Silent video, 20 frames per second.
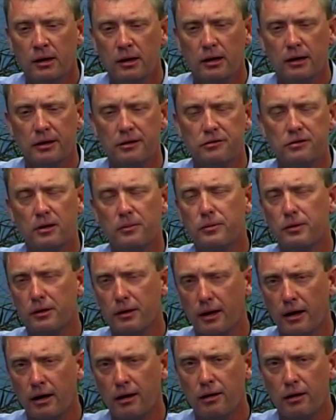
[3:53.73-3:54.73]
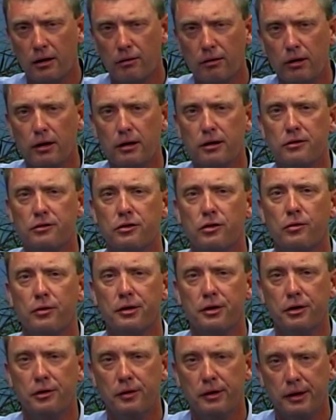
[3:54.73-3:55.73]
it's something I really enjoy
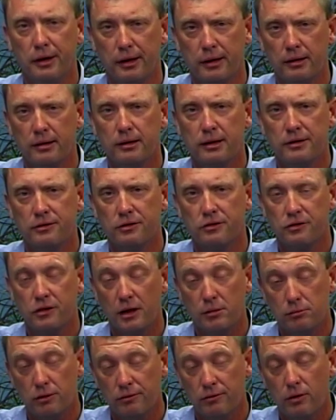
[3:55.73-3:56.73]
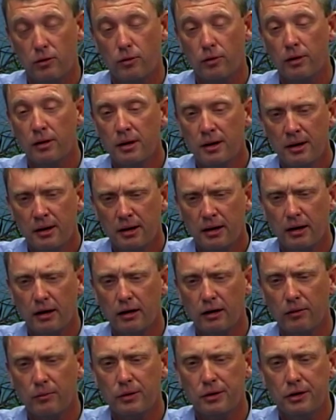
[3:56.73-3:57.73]
doing. And as I said before,
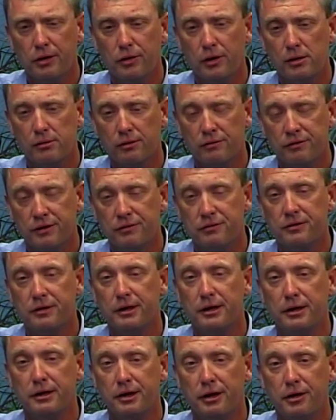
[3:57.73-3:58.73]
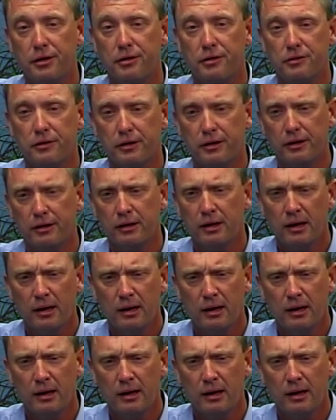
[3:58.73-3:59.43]
I've been doing it for 15 years and